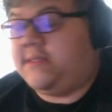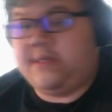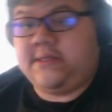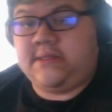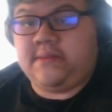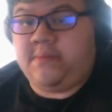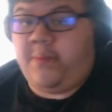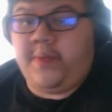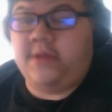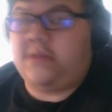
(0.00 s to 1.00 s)
just
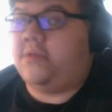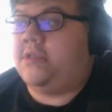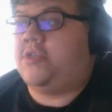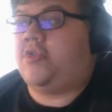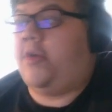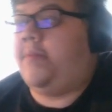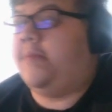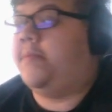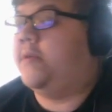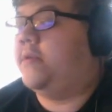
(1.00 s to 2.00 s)
built to destroy people.